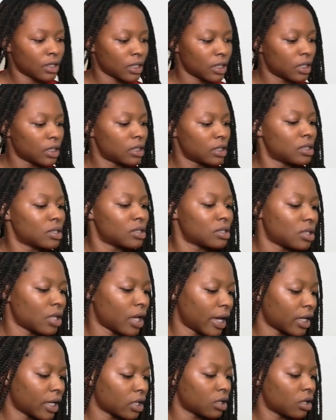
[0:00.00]
this
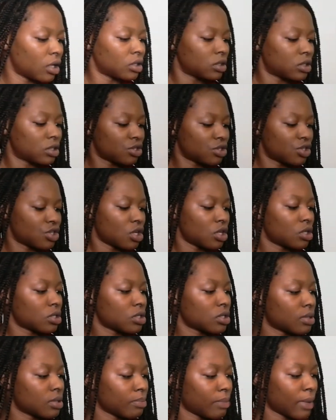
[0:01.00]
I got
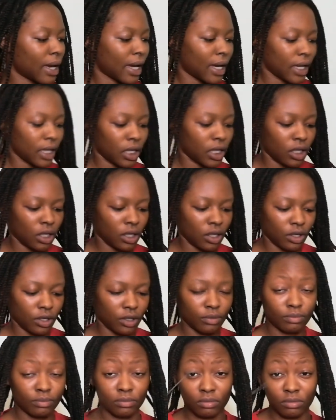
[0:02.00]
just my
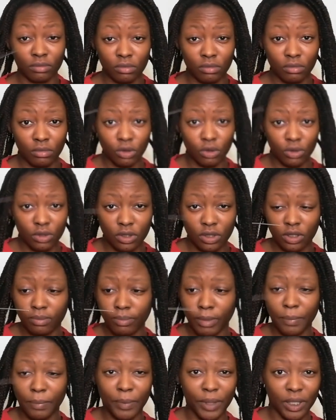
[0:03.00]
loosening
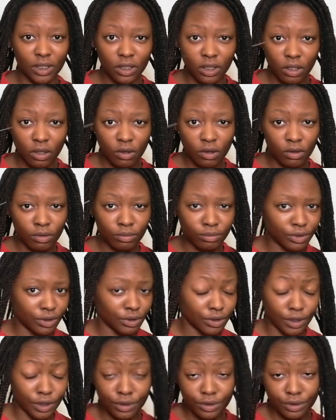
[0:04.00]
my parting comb. You
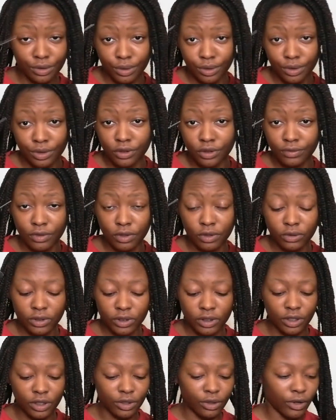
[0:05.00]
can also use this for
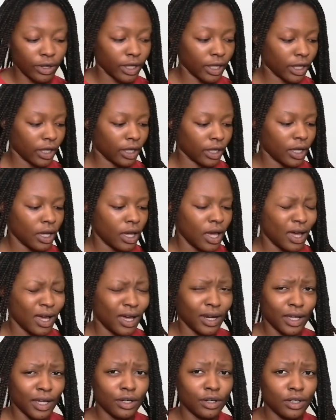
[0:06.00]
loosening your hair.
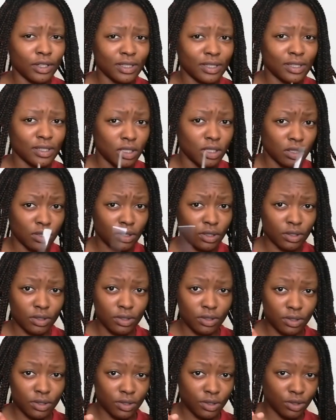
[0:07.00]
I got the
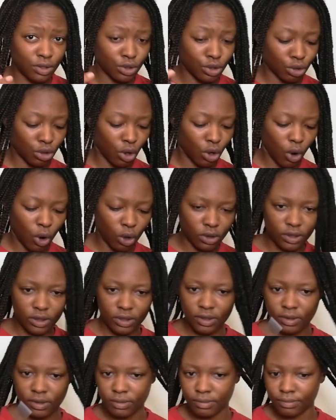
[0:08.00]
scissors to cut
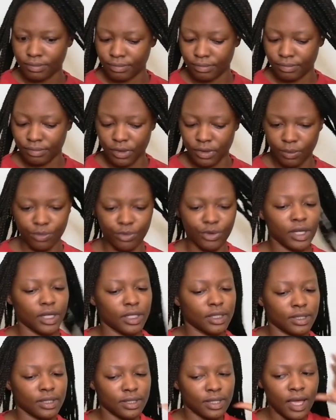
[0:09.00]
the
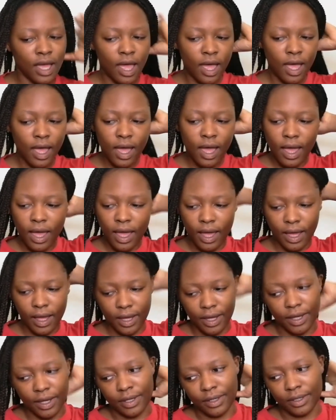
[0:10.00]
braids,
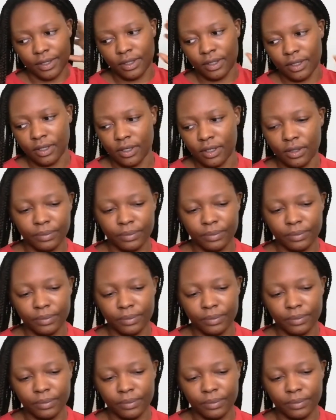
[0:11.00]
and